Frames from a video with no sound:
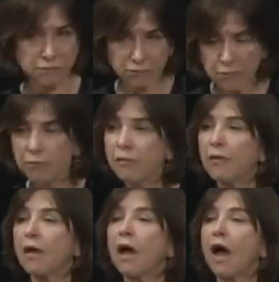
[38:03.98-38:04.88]
of
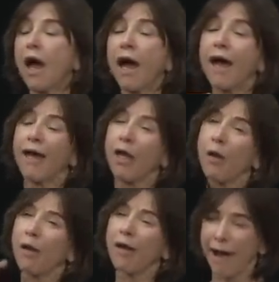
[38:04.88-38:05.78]
women leaders during
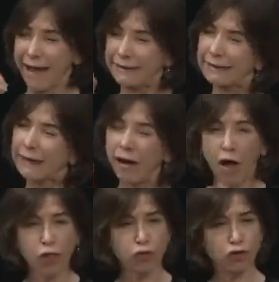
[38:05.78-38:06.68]
the mo movement that
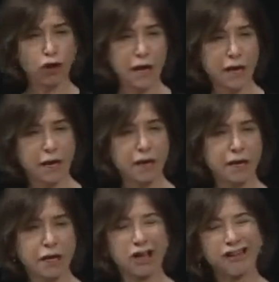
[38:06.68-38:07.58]
were overlooked.
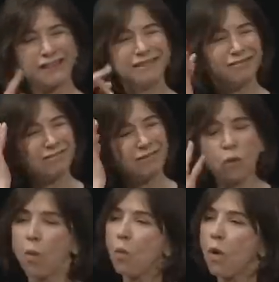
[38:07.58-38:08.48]

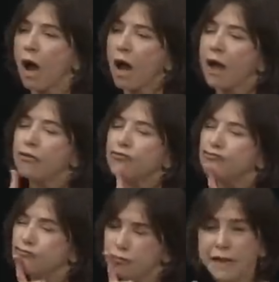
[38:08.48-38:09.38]
You know, as I was
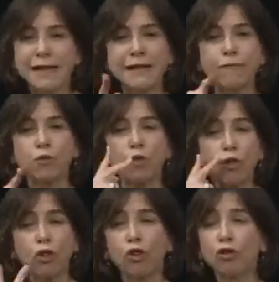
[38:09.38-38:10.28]
riding the train to come
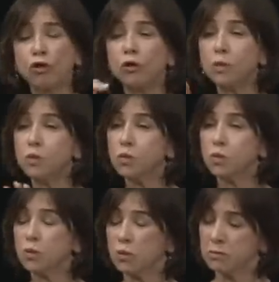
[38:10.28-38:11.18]
here today,
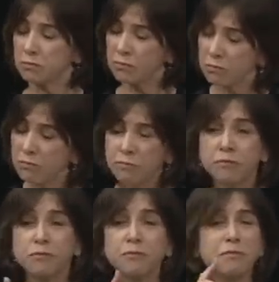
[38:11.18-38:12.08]
I was
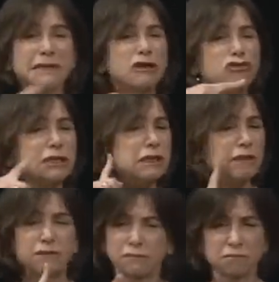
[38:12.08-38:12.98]
thinking about my
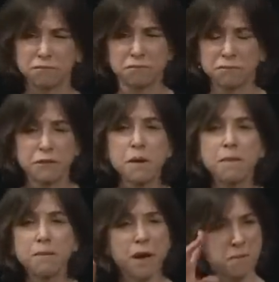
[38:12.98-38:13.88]
experience
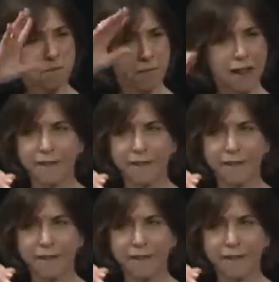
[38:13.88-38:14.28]
uh,